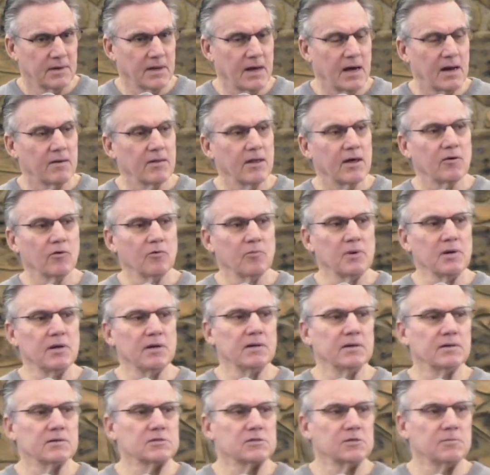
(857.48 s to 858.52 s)
And out of that
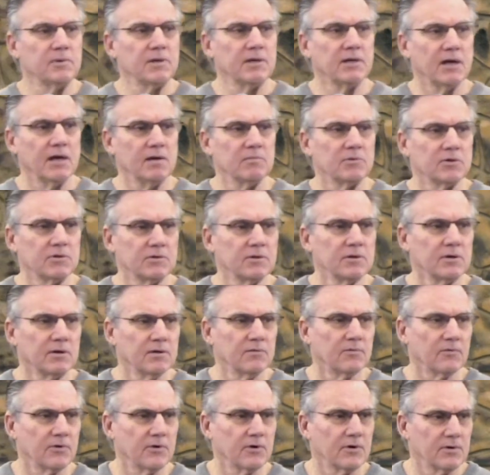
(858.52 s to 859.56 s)
obedience, he became the
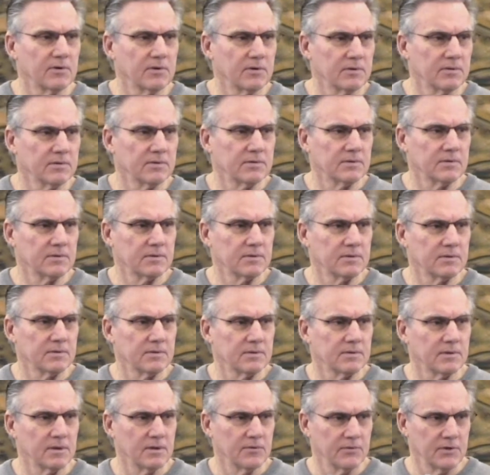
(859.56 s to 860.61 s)
deliverer
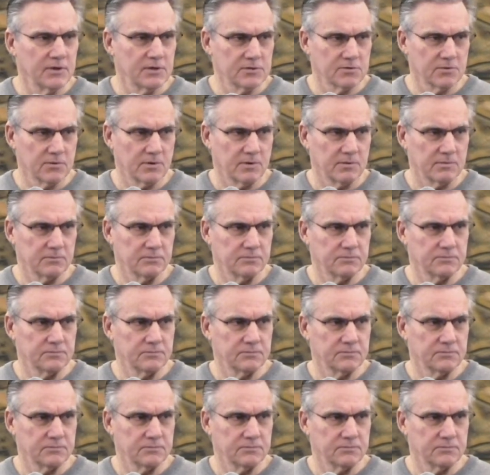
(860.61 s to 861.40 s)
of Israel.